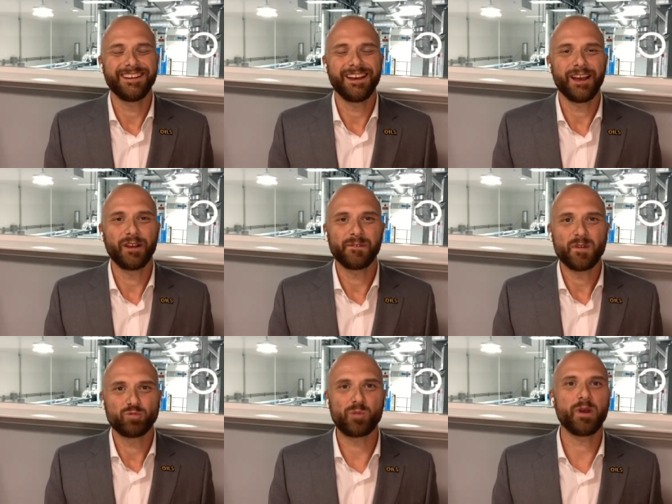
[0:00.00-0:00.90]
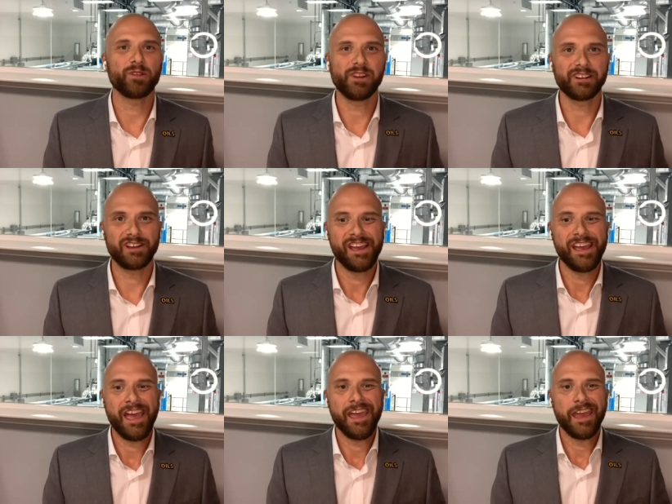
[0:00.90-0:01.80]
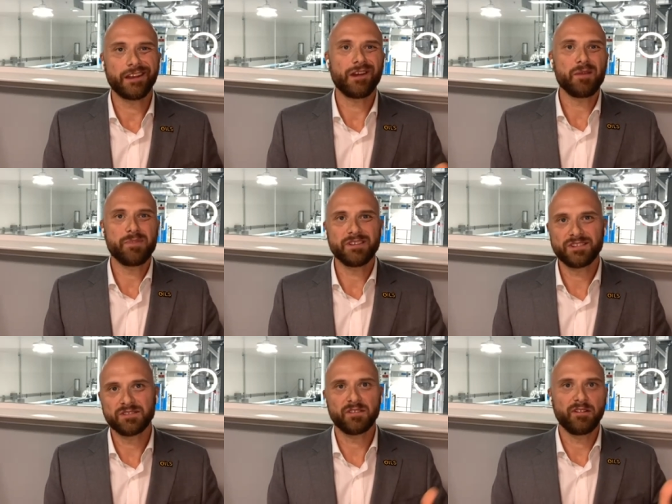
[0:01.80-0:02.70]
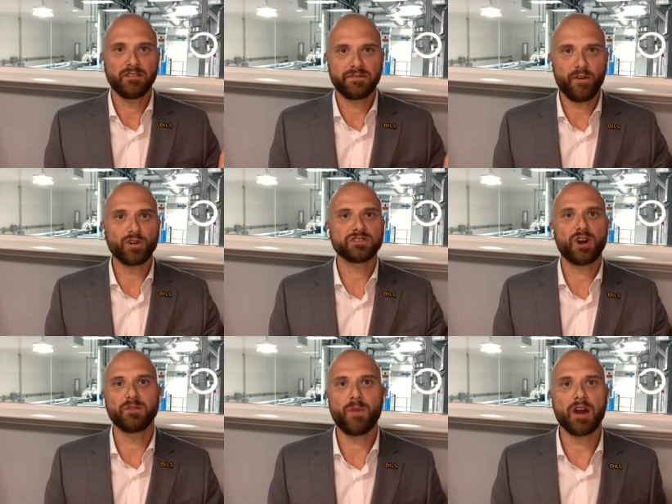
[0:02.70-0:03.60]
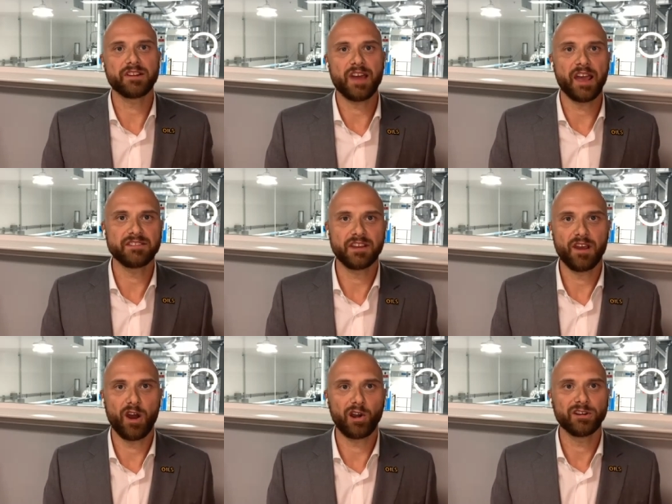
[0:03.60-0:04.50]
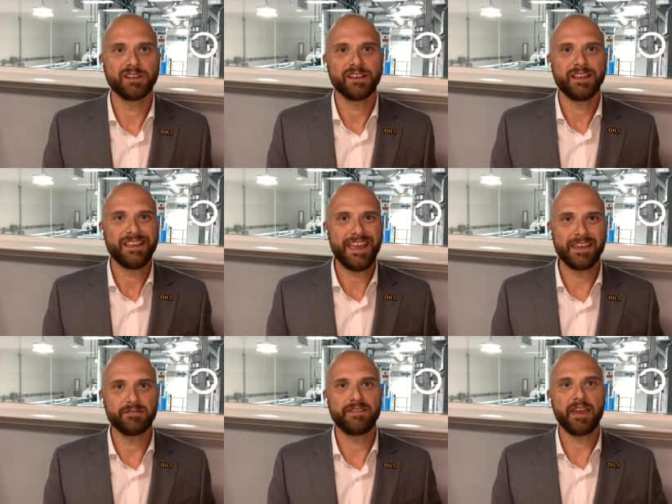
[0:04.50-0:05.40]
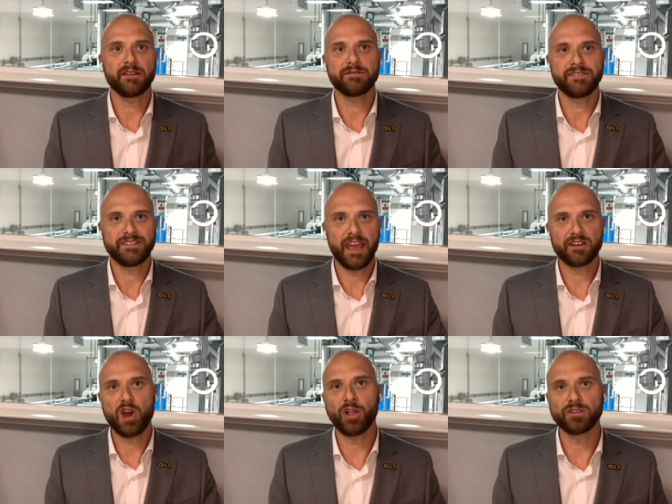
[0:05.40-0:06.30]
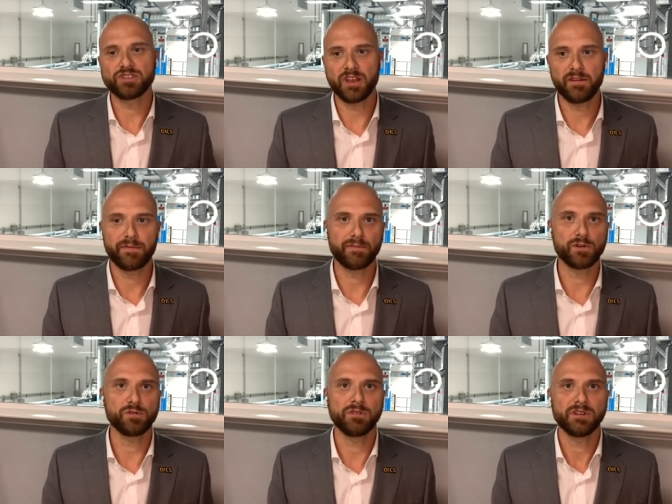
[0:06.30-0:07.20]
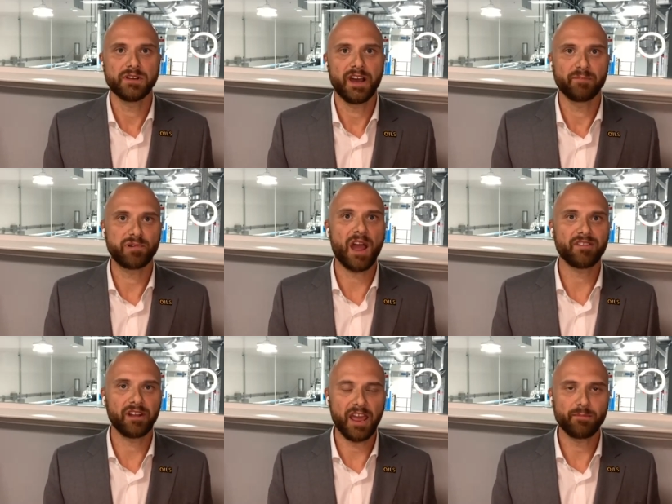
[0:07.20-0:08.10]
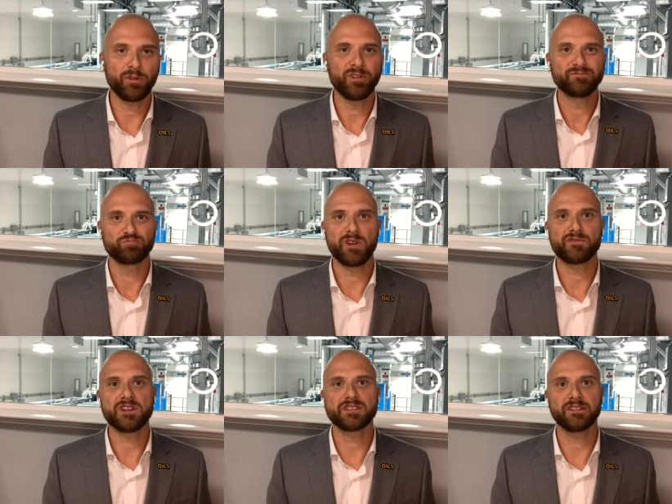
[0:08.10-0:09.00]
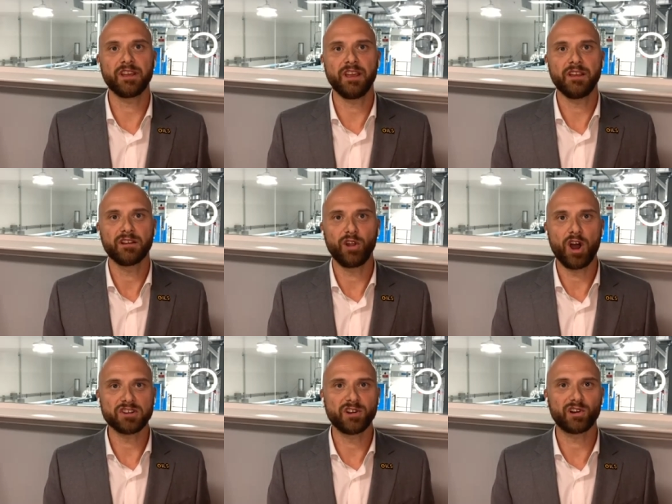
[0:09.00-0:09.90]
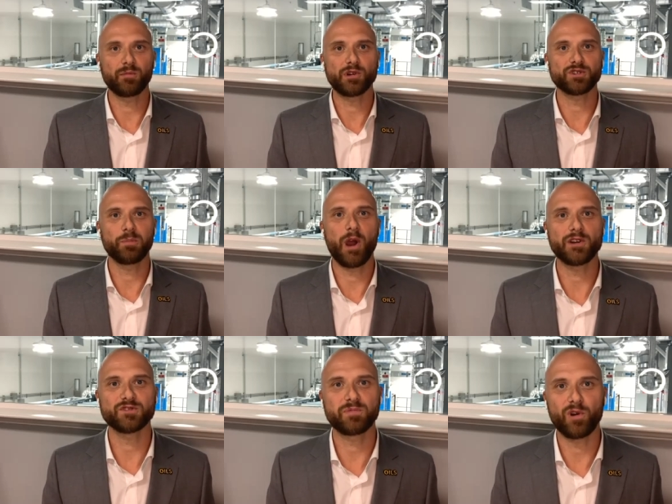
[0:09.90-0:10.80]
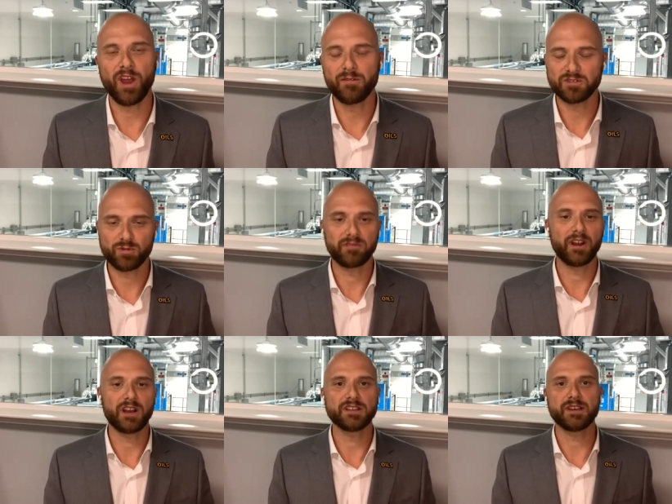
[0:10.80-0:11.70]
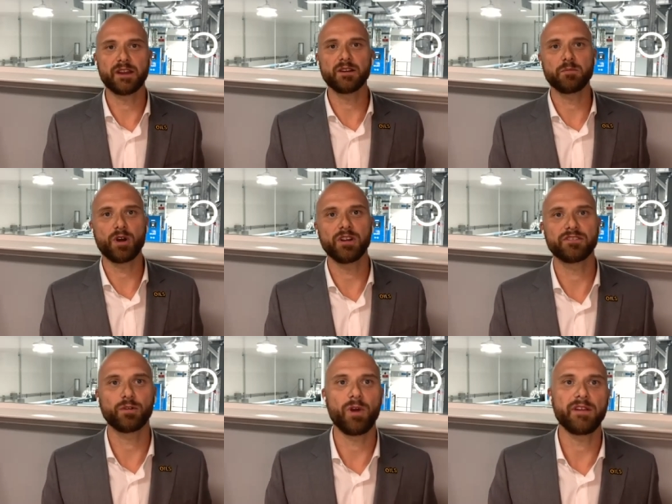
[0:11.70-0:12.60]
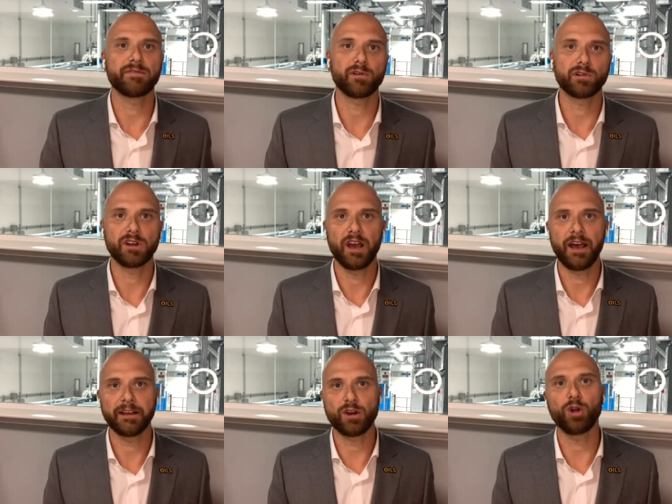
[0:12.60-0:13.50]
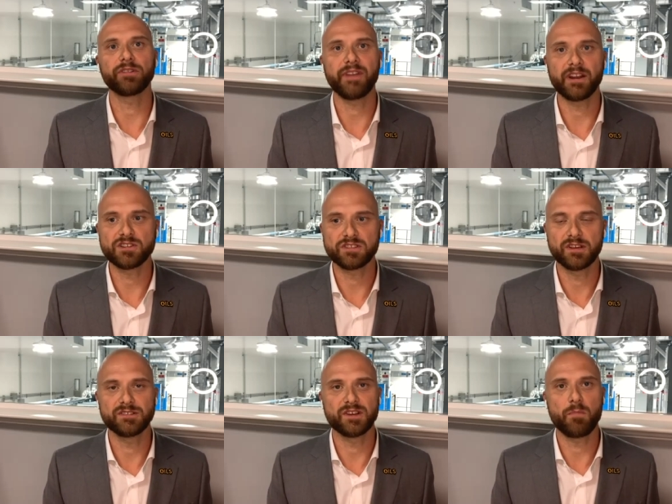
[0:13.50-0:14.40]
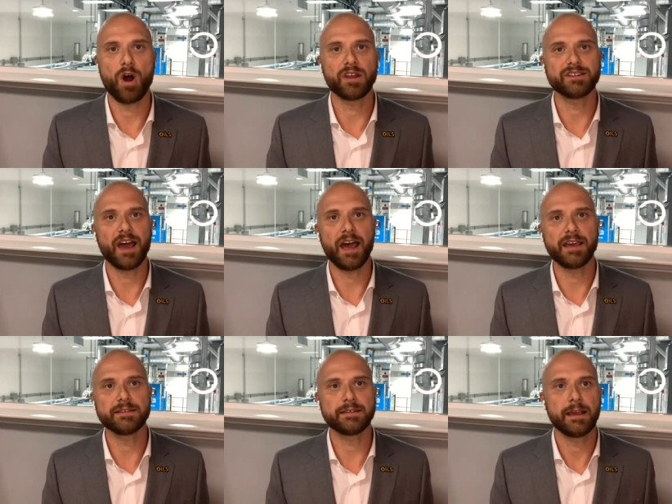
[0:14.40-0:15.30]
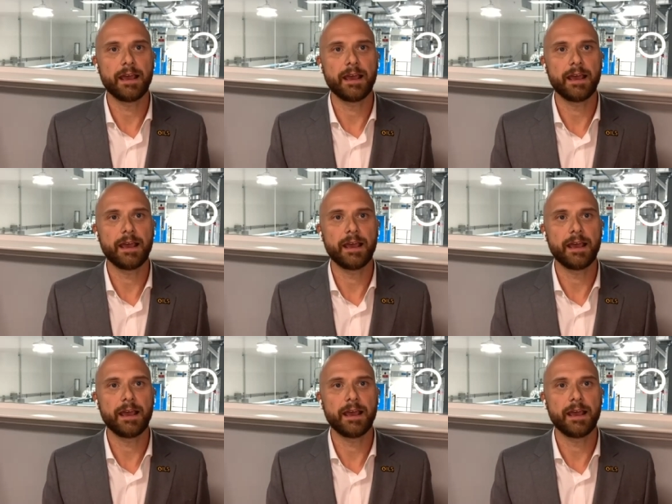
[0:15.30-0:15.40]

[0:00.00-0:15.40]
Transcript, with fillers: uh, we're building a, a great business focused on monetizing our innovative technology through uh, private label. We recently launched our commercial partners program, which we're very excited about. It's a way for uh, cultivators to, to monetize